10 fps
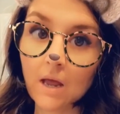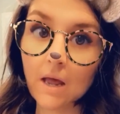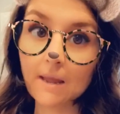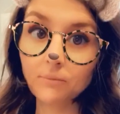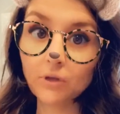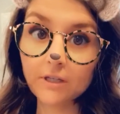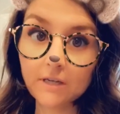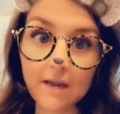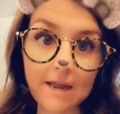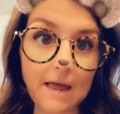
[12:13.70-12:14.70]
I'm really
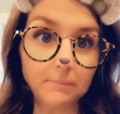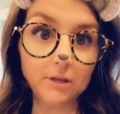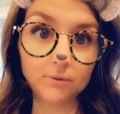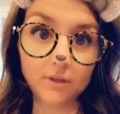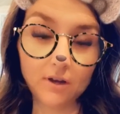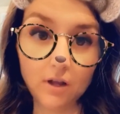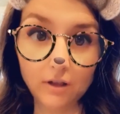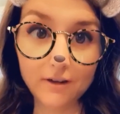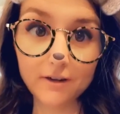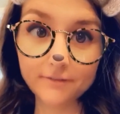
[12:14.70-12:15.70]
not happy with the
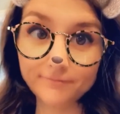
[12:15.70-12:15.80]
color,